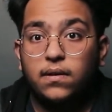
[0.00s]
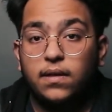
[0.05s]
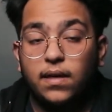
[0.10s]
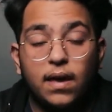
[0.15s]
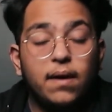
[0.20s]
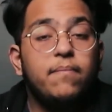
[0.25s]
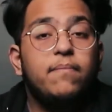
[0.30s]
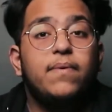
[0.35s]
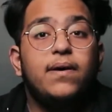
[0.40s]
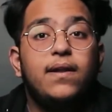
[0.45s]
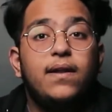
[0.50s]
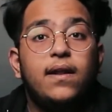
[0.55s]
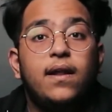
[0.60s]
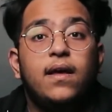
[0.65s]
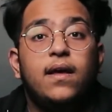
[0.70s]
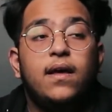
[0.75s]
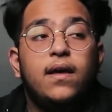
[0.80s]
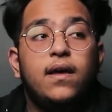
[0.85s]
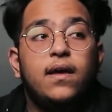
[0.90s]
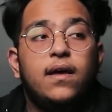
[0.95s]
Gimbal,
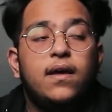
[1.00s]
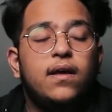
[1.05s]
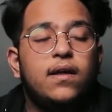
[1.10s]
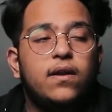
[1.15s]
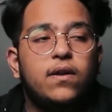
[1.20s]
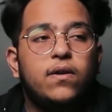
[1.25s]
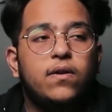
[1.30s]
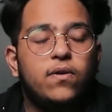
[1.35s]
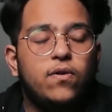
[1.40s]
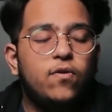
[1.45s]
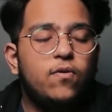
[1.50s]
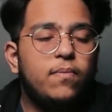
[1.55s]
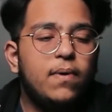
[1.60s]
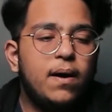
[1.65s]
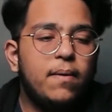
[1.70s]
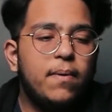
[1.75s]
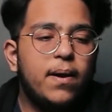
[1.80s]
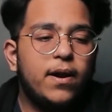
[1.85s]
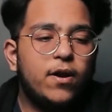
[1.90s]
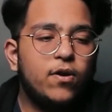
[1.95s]
no
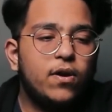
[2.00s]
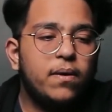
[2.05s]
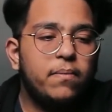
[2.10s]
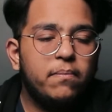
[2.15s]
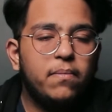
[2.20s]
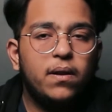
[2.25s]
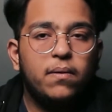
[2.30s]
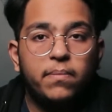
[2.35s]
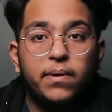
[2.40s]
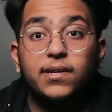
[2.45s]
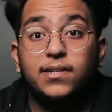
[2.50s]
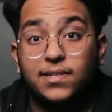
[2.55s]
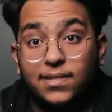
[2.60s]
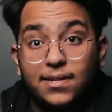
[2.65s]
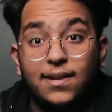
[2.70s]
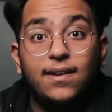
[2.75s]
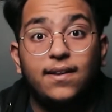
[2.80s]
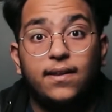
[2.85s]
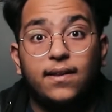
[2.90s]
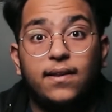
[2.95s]
bye bye to gimbal, but
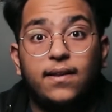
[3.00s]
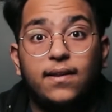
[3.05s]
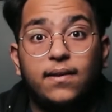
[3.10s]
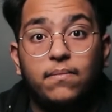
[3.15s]
still.